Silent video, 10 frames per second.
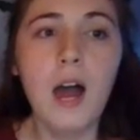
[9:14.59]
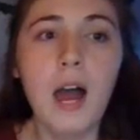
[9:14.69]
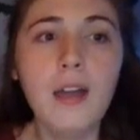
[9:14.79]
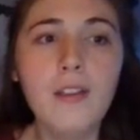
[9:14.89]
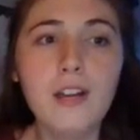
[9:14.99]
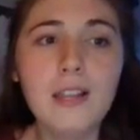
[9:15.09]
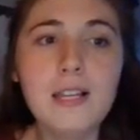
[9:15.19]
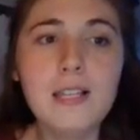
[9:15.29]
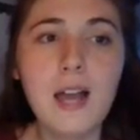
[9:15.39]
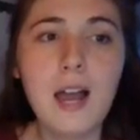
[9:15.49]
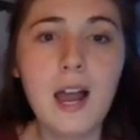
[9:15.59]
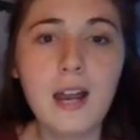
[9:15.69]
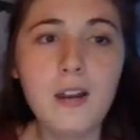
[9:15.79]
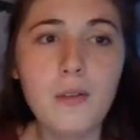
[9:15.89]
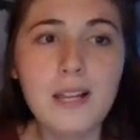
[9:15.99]
I look at this, I
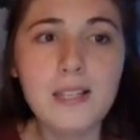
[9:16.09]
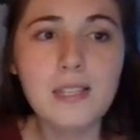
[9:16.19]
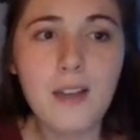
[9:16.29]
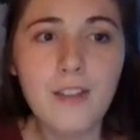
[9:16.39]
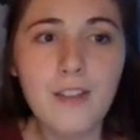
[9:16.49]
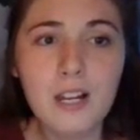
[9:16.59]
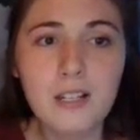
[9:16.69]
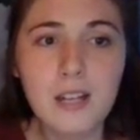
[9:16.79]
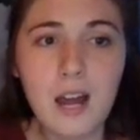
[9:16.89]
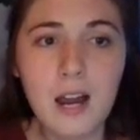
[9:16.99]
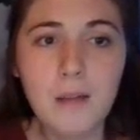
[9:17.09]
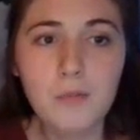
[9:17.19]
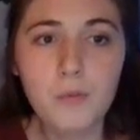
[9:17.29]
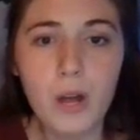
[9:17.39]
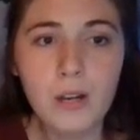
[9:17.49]
know that 7
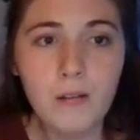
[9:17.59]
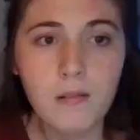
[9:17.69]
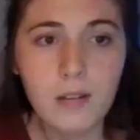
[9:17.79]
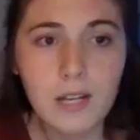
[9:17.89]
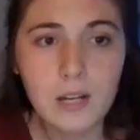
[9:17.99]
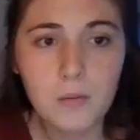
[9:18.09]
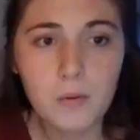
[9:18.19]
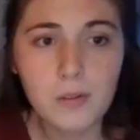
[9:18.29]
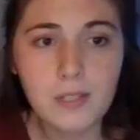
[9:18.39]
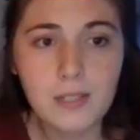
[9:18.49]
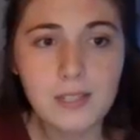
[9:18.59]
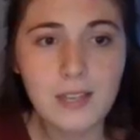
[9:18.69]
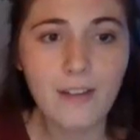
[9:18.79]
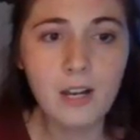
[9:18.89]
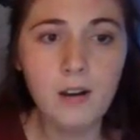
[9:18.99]
times 1 equals
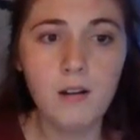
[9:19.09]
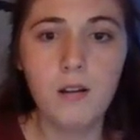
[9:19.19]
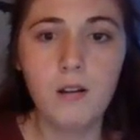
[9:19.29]
7,